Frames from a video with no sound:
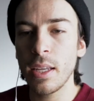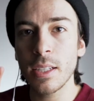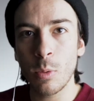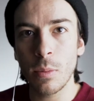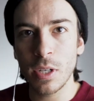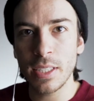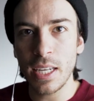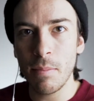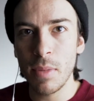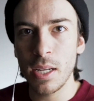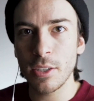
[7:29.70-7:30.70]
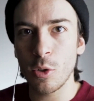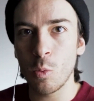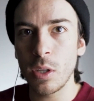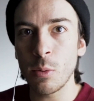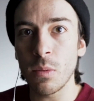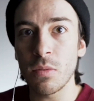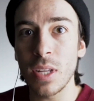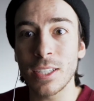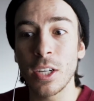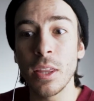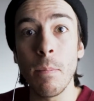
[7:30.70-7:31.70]
think that's where I'm going to take a minute to really
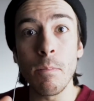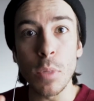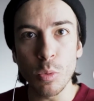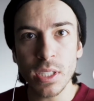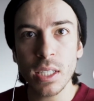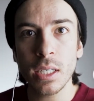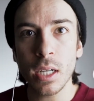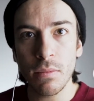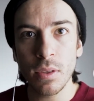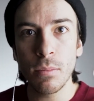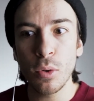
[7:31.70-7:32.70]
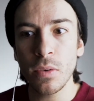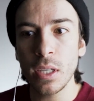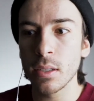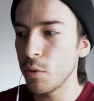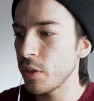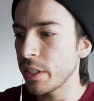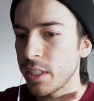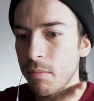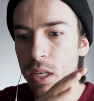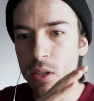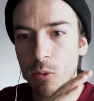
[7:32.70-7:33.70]
reflect on the music of the movie. Music to
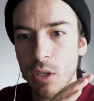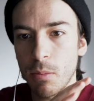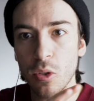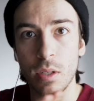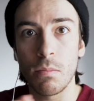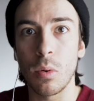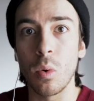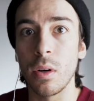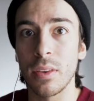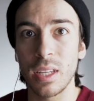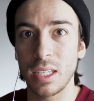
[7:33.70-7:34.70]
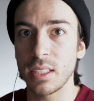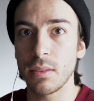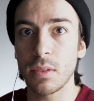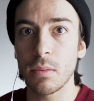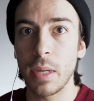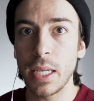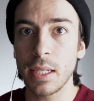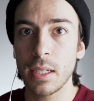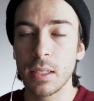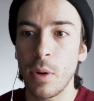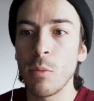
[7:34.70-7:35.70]
me is one of the most important things in
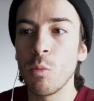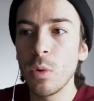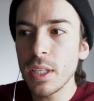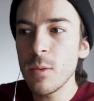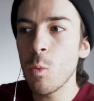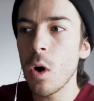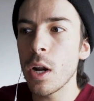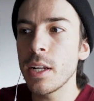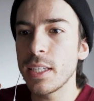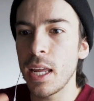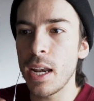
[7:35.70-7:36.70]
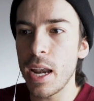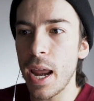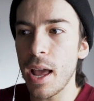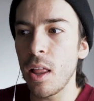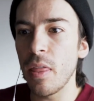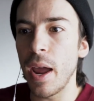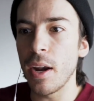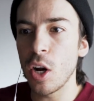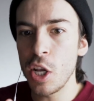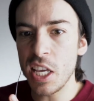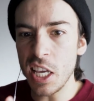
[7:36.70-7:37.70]
filmmaking, so I really wanted to nail that
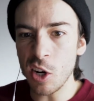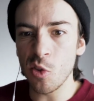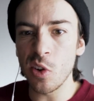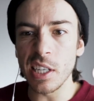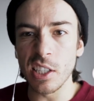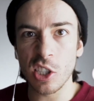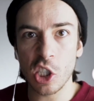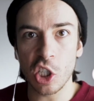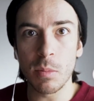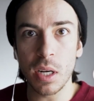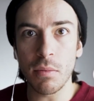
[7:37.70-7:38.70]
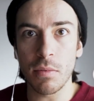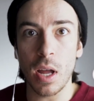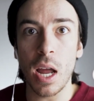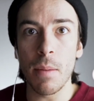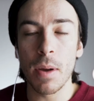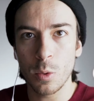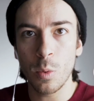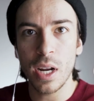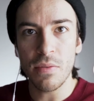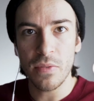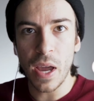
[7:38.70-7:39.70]
eerie, disturbing vibe. So when
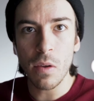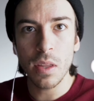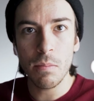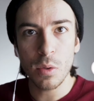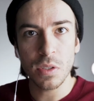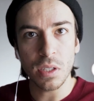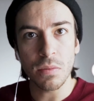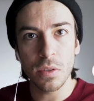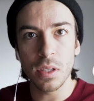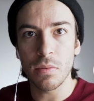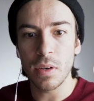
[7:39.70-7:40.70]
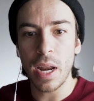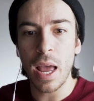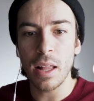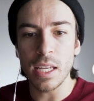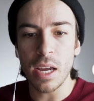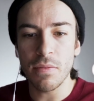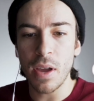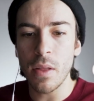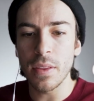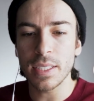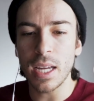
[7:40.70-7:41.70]
I found the music for the finale, I
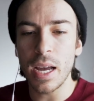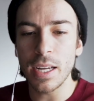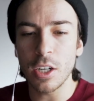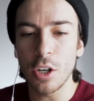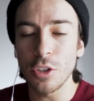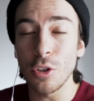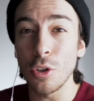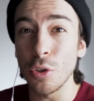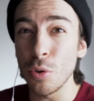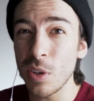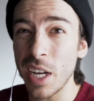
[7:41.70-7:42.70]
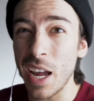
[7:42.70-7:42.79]
found this guy called Luke